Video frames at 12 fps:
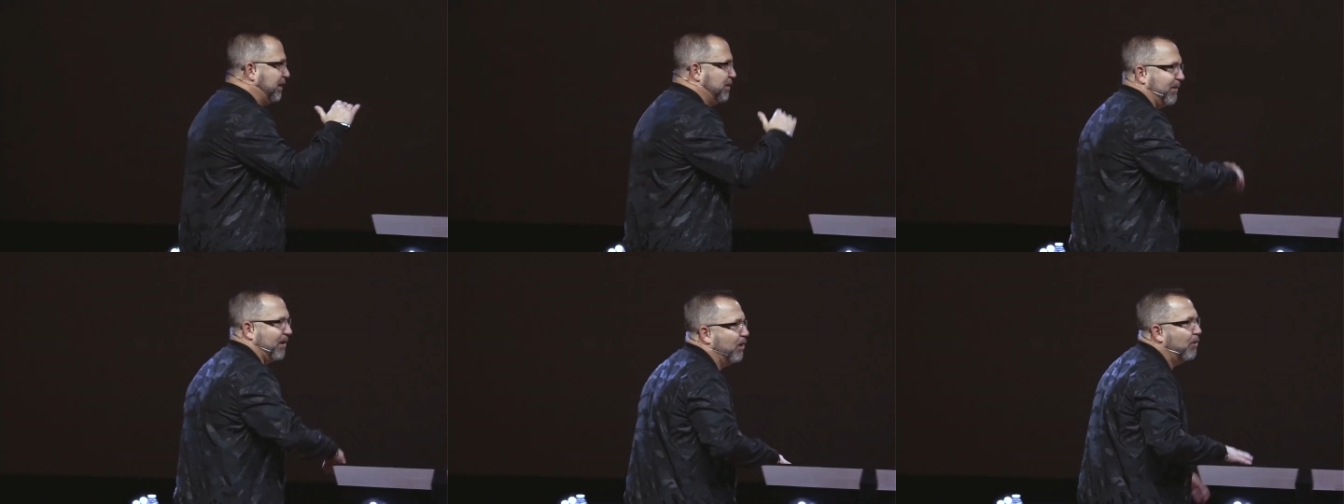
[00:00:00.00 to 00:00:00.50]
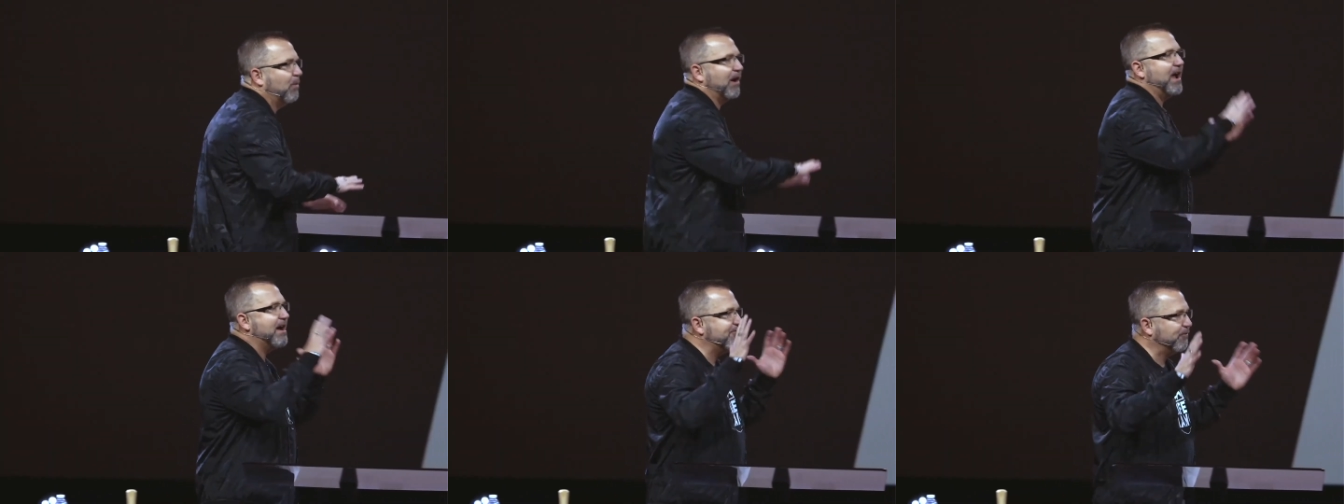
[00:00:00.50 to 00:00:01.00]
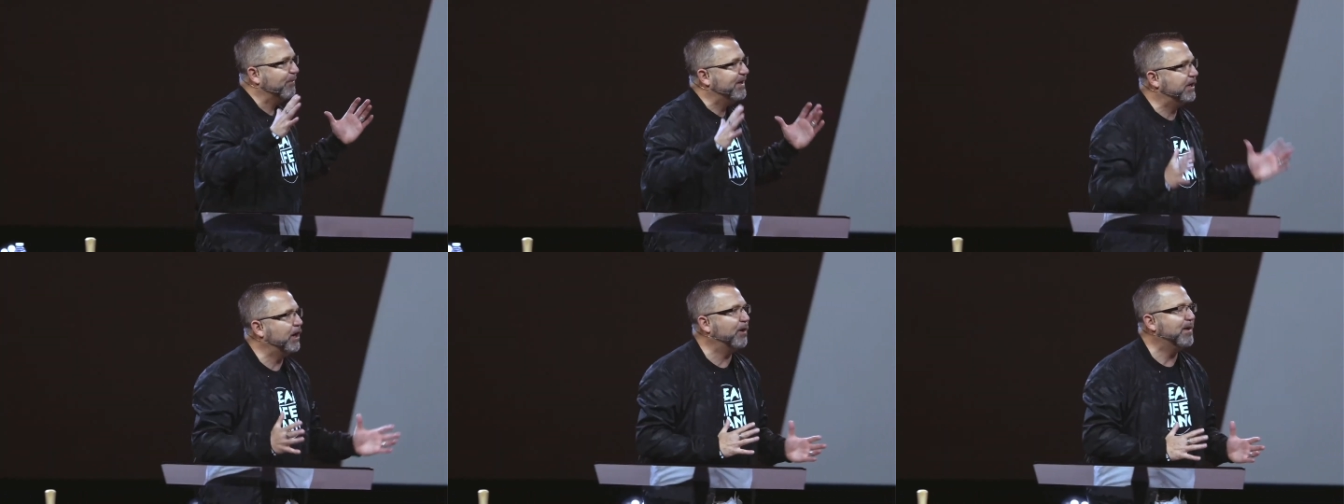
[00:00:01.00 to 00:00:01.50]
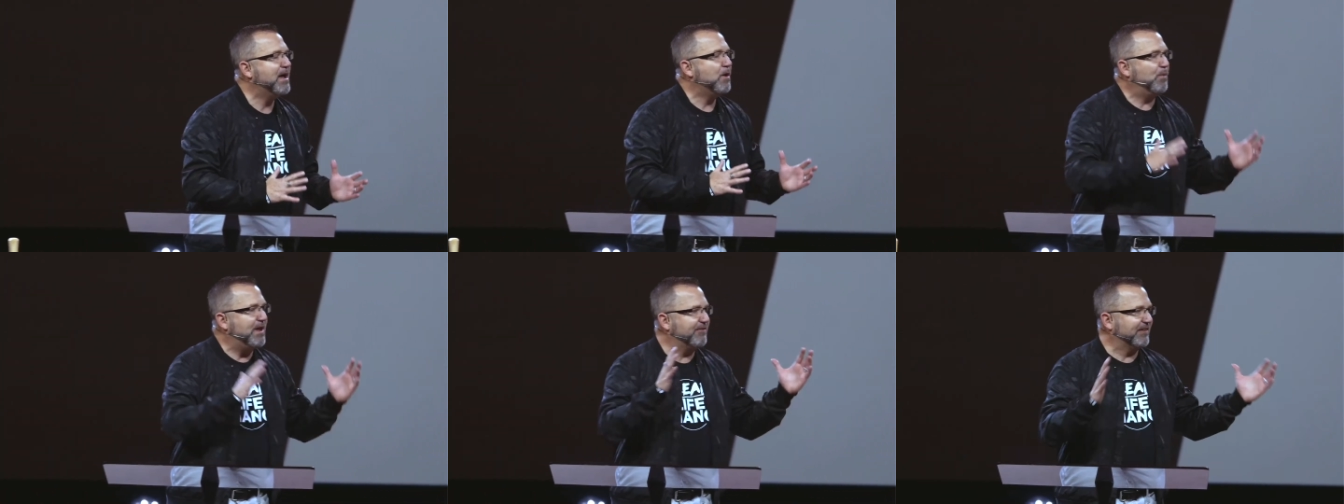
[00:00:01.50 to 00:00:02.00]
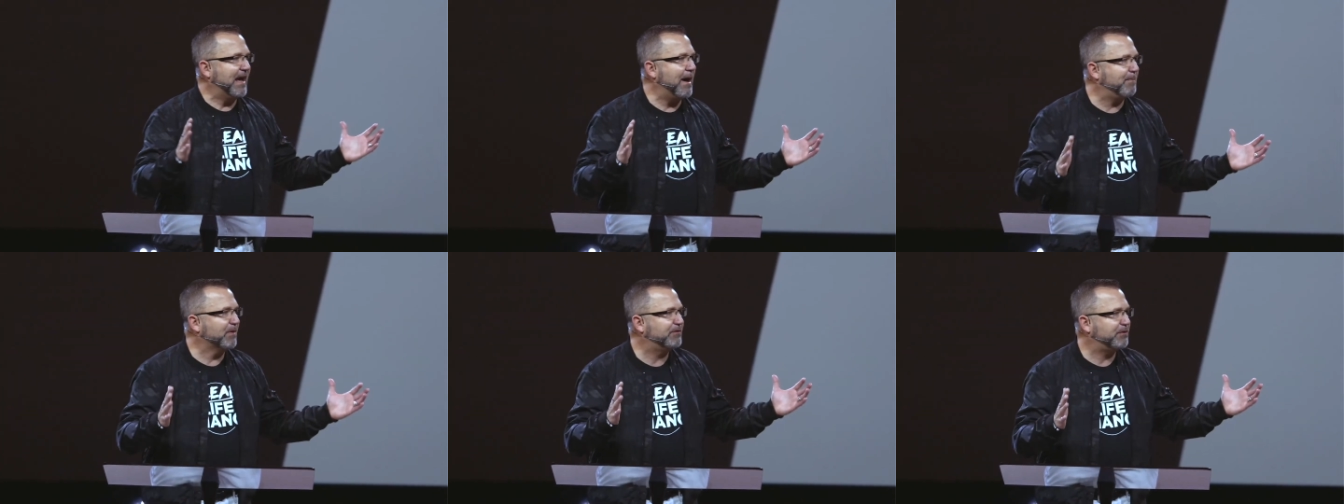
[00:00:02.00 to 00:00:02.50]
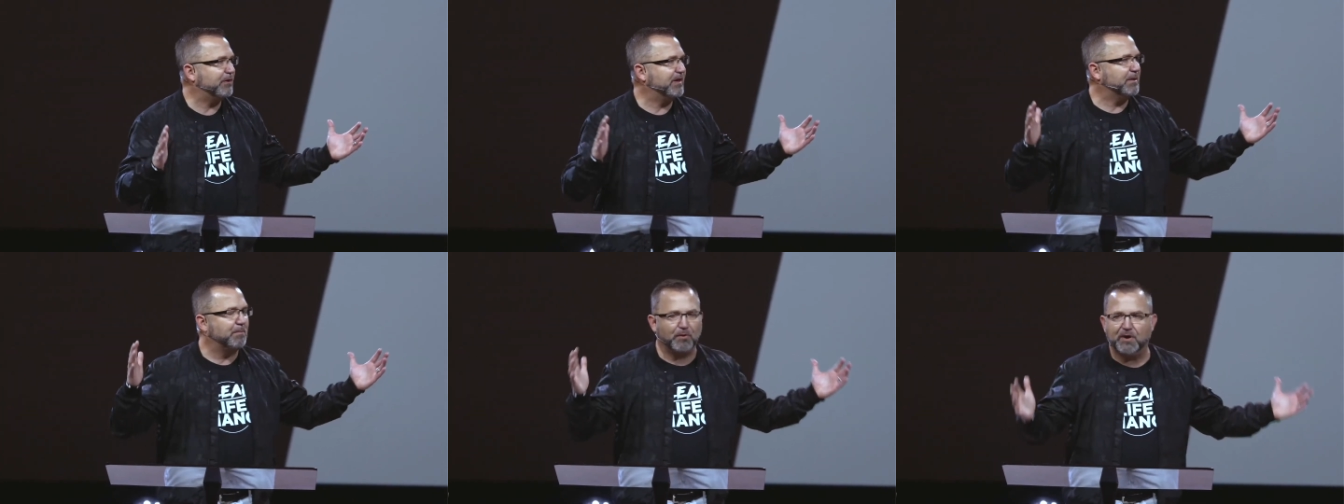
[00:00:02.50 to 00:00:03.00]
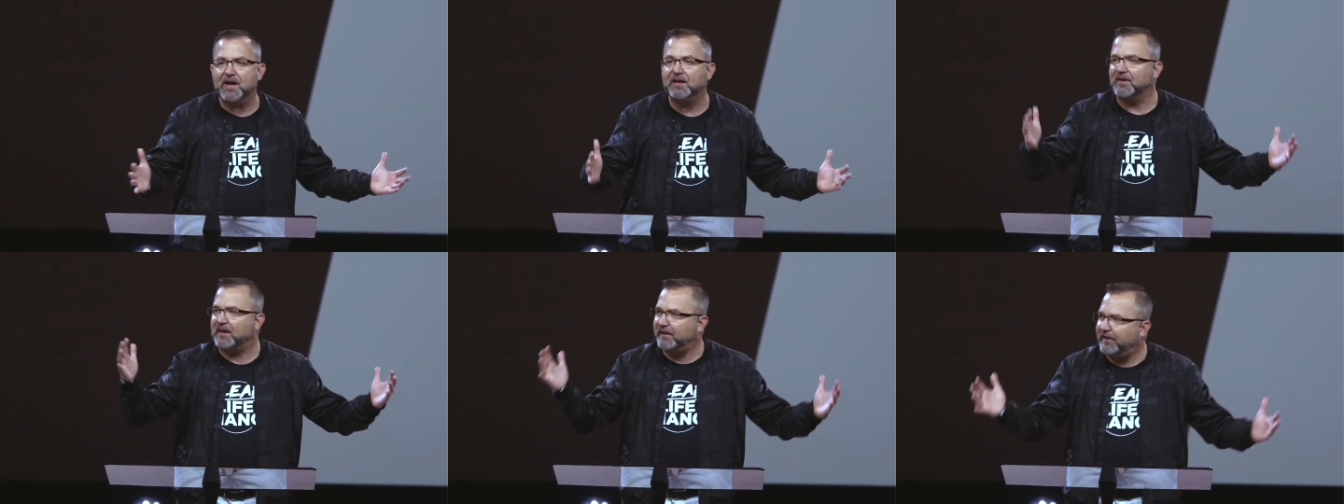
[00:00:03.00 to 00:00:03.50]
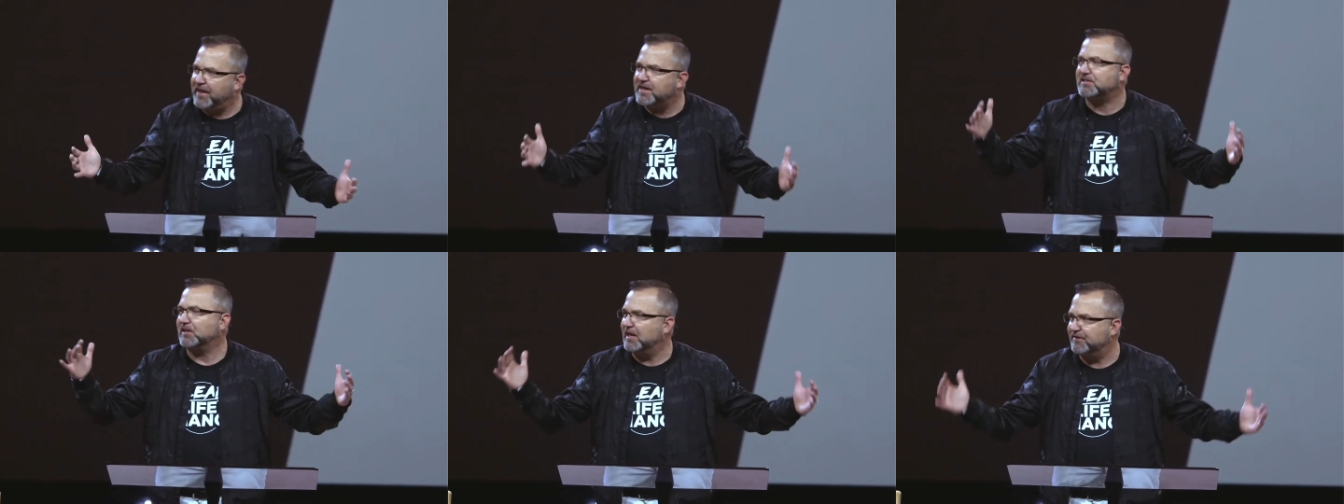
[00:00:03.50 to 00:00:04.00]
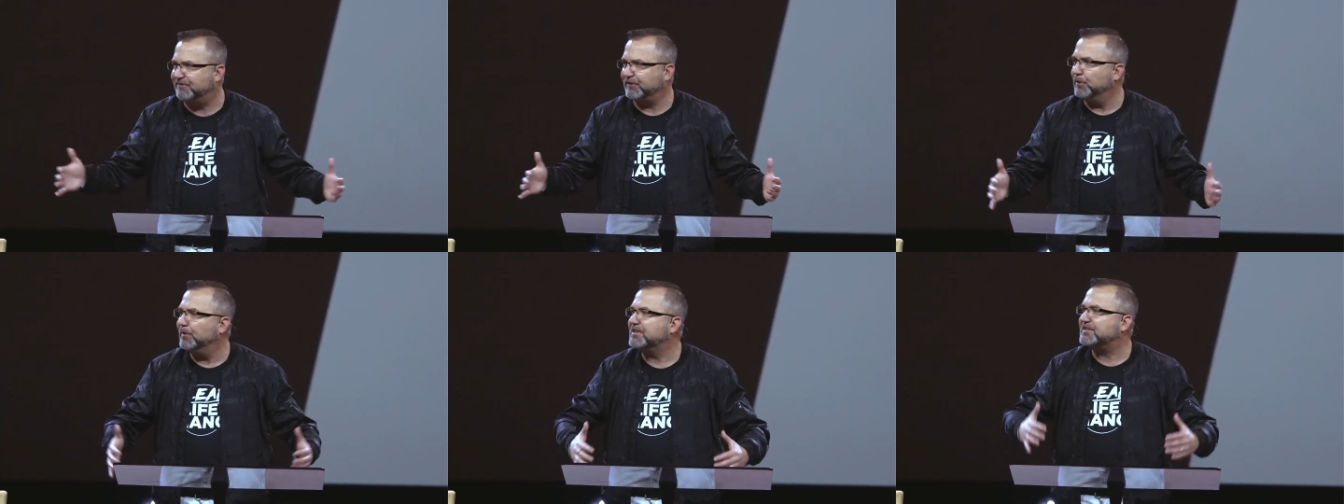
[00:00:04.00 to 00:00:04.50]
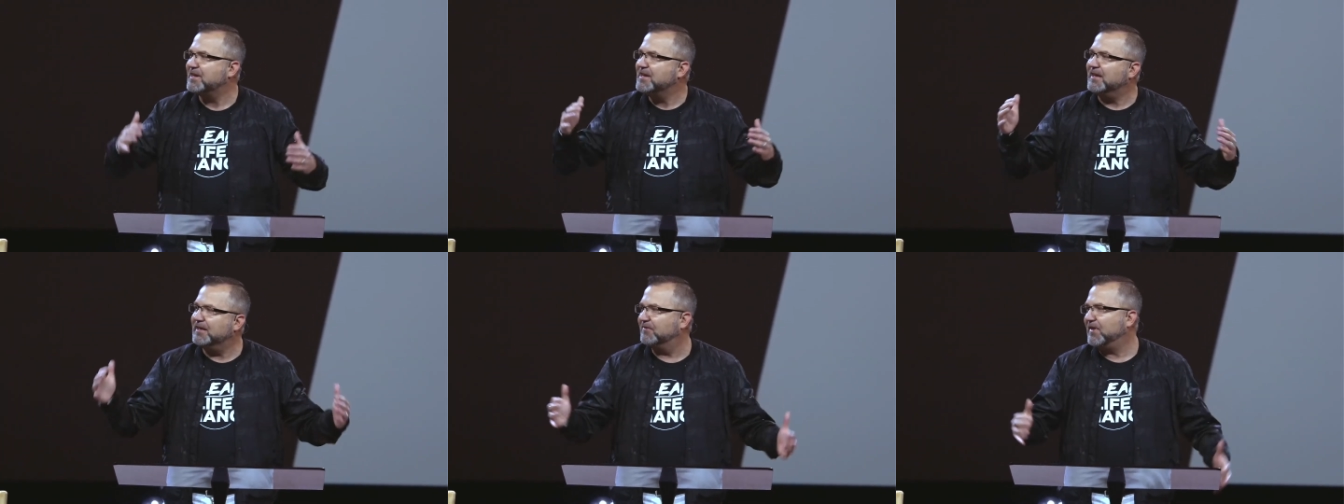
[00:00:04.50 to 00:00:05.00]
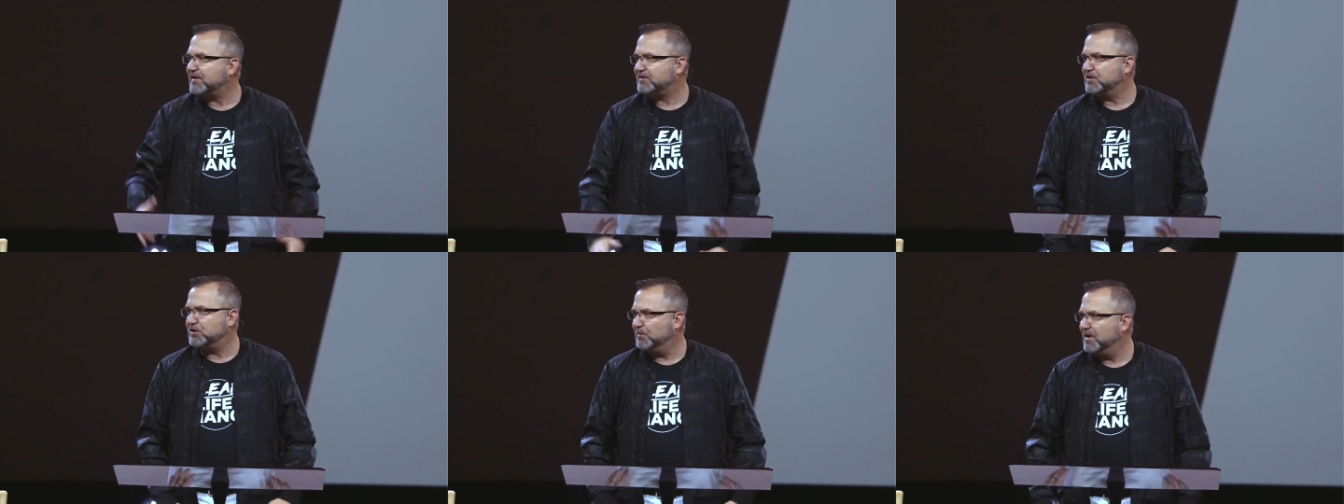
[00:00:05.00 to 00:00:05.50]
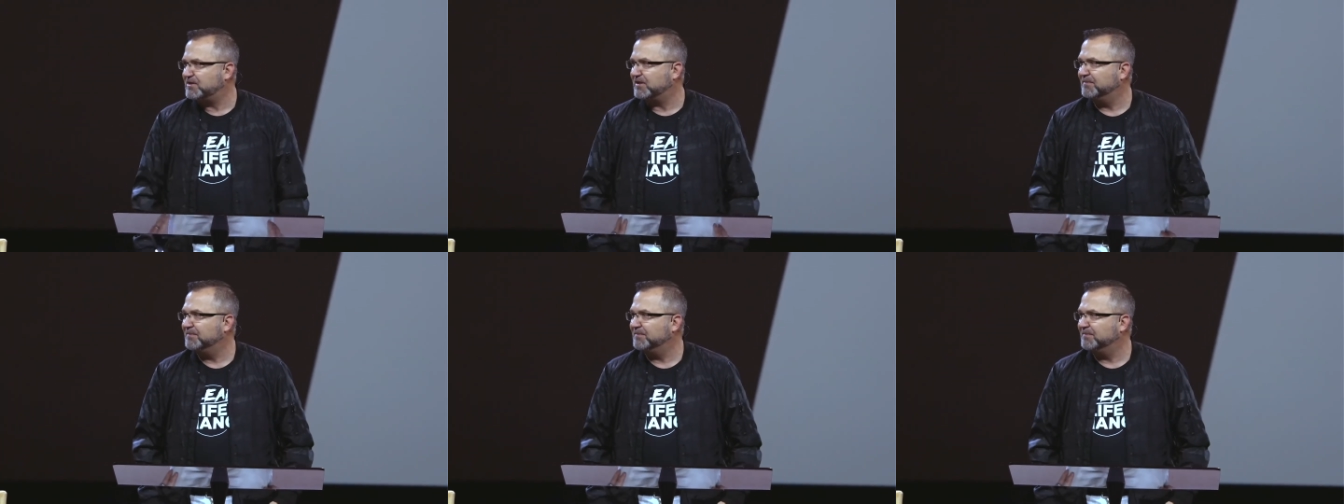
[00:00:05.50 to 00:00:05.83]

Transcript: into our home, wherever we go, we have an opportunity to bring the king's influence into that situation.